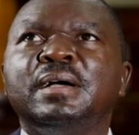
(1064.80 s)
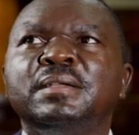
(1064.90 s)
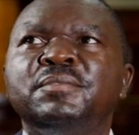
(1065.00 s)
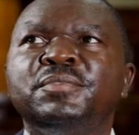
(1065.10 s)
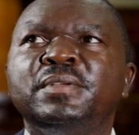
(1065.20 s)

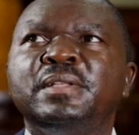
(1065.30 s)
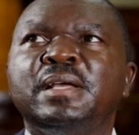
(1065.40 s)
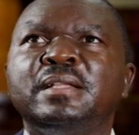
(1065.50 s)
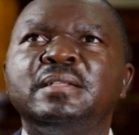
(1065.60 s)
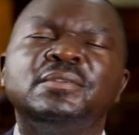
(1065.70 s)
I
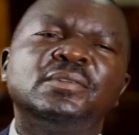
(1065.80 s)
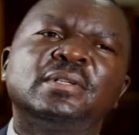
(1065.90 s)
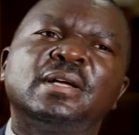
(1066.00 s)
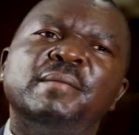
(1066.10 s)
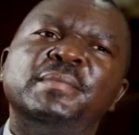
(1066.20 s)
feel I did
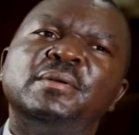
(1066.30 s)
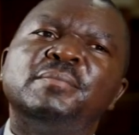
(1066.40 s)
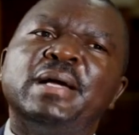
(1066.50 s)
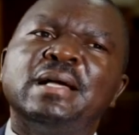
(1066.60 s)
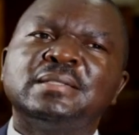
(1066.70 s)
not come
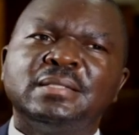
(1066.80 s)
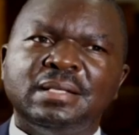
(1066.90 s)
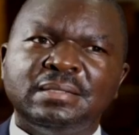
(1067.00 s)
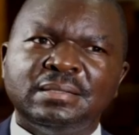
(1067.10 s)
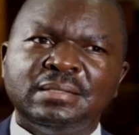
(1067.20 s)
in by
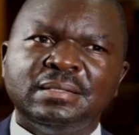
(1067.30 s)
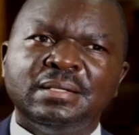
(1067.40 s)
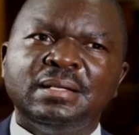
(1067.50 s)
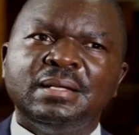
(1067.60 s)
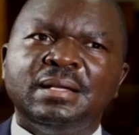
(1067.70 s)
accident.
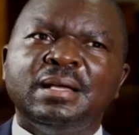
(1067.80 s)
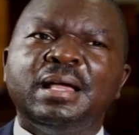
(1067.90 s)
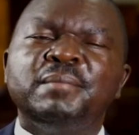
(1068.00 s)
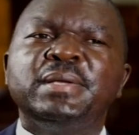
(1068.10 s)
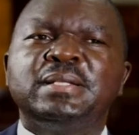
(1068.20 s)

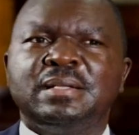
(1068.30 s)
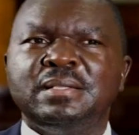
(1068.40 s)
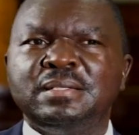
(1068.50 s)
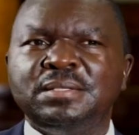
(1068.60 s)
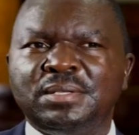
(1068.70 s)
I made a
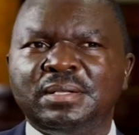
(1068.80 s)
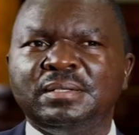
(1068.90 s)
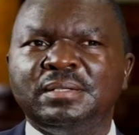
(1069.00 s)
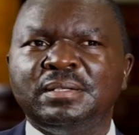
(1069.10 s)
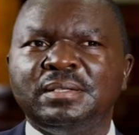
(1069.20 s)

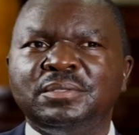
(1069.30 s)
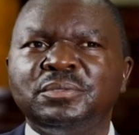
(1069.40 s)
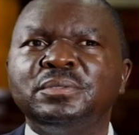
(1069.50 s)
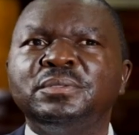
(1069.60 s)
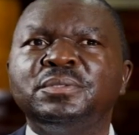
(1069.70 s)
decision
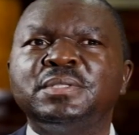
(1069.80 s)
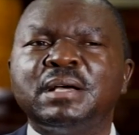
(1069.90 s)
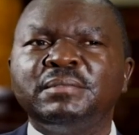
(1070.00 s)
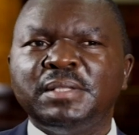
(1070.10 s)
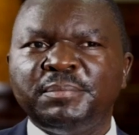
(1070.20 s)
to
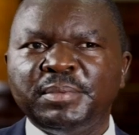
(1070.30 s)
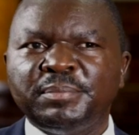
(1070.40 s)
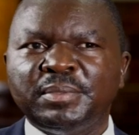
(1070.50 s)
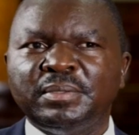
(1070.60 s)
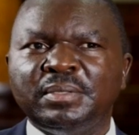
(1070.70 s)
serve the
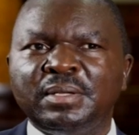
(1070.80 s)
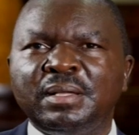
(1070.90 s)
people.